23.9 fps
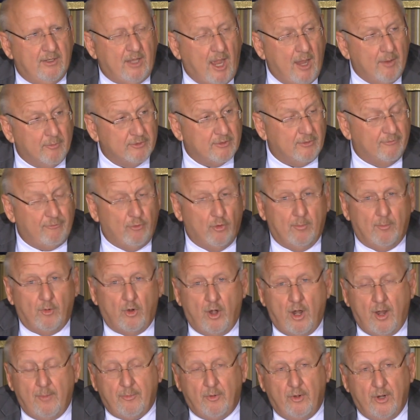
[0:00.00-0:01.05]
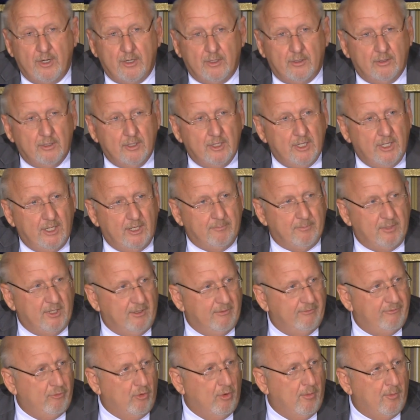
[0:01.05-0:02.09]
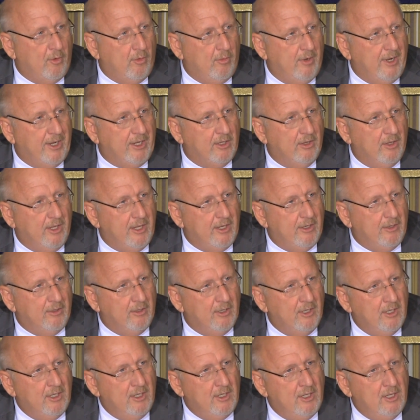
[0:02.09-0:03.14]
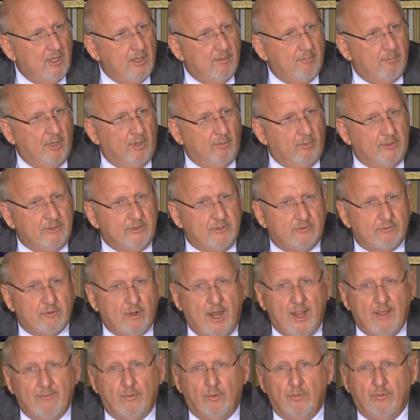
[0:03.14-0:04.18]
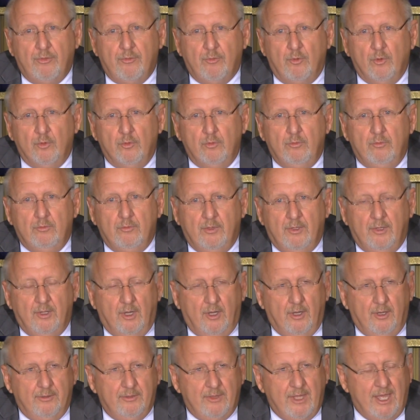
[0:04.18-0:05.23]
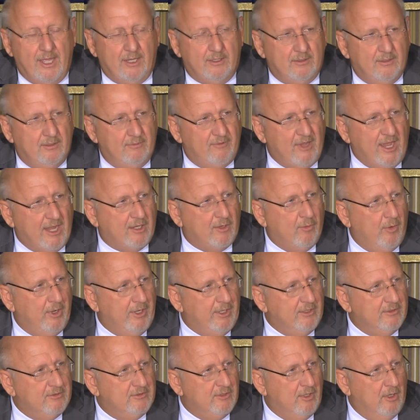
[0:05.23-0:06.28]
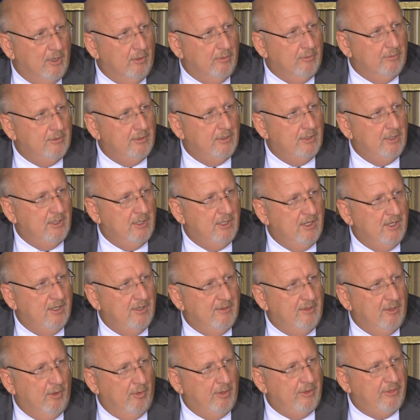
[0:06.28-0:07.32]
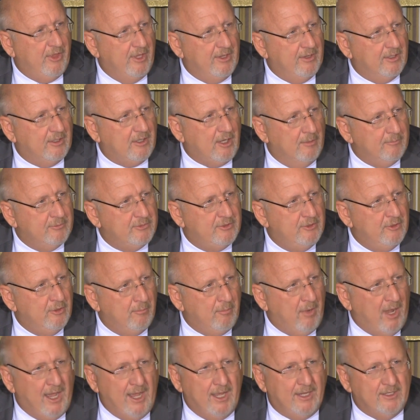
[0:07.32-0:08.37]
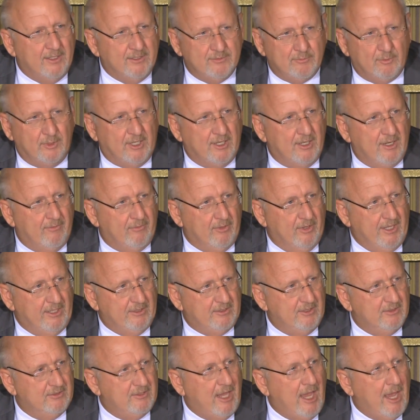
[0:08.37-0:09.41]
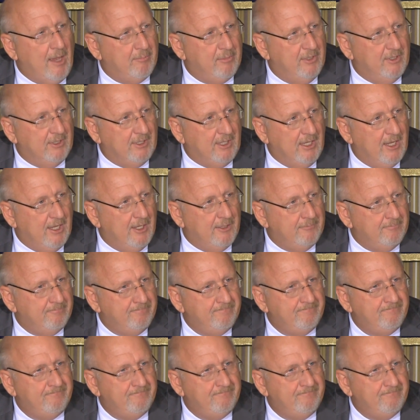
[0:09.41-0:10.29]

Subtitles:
I was a former operator and have been a former regulator. But when you travel through that evacuated zone, the only thing that comes to your mind is we can never let this happen again,